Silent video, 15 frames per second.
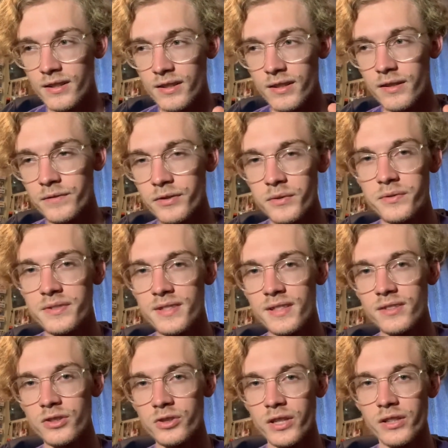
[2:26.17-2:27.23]
if you've seen
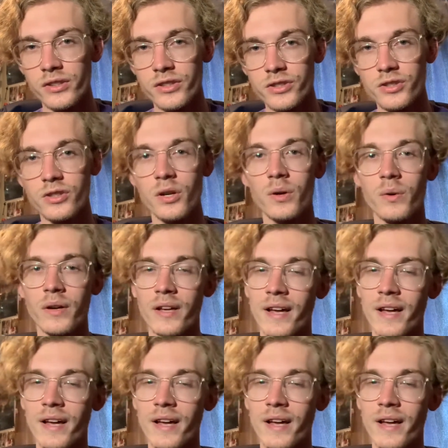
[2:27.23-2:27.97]
the trailers, you know it